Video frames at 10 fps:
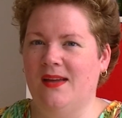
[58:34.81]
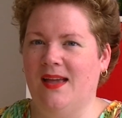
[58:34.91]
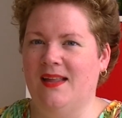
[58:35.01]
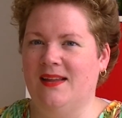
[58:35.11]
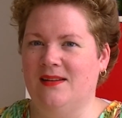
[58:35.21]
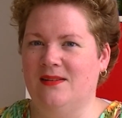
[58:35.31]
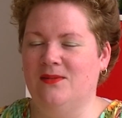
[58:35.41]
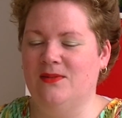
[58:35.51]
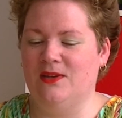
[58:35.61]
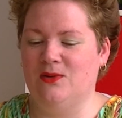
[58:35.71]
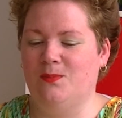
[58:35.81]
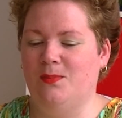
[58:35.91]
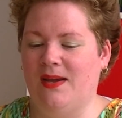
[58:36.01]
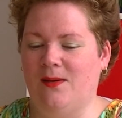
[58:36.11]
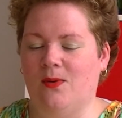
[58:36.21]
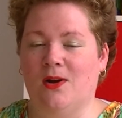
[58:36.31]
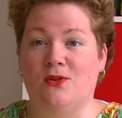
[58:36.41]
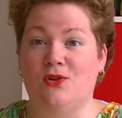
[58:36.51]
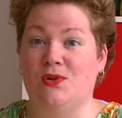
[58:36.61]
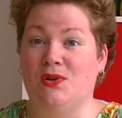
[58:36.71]
And then you pick one or
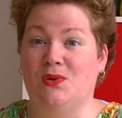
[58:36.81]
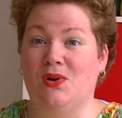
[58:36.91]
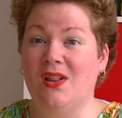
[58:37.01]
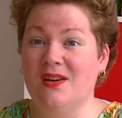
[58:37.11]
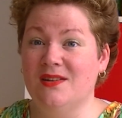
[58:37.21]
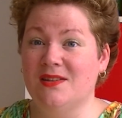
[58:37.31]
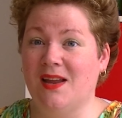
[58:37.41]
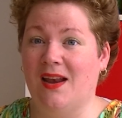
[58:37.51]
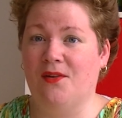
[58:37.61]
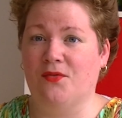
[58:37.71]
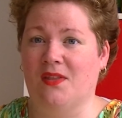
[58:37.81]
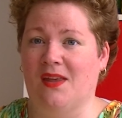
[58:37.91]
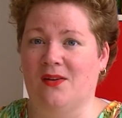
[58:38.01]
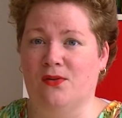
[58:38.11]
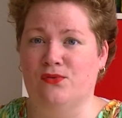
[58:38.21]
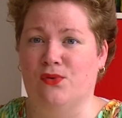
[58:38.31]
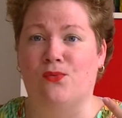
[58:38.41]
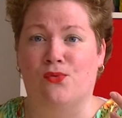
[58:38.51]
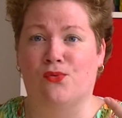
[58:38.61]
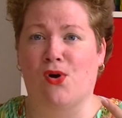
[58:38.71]
two new colors and everything goes
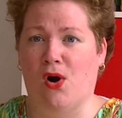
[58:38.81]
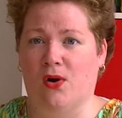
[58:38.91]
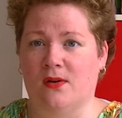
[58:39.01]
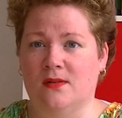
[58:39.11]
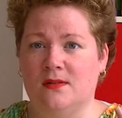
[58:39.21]
wrong.